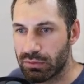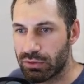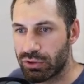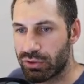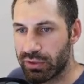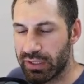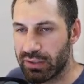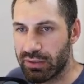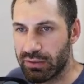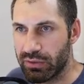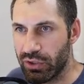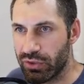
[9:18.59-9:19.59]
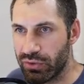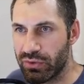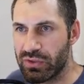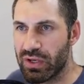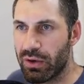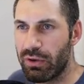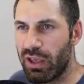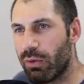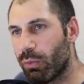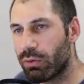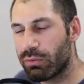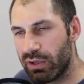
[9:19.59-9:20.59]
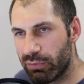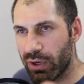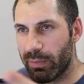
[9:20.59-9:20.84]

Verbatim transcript: trick you can do. So, well, if we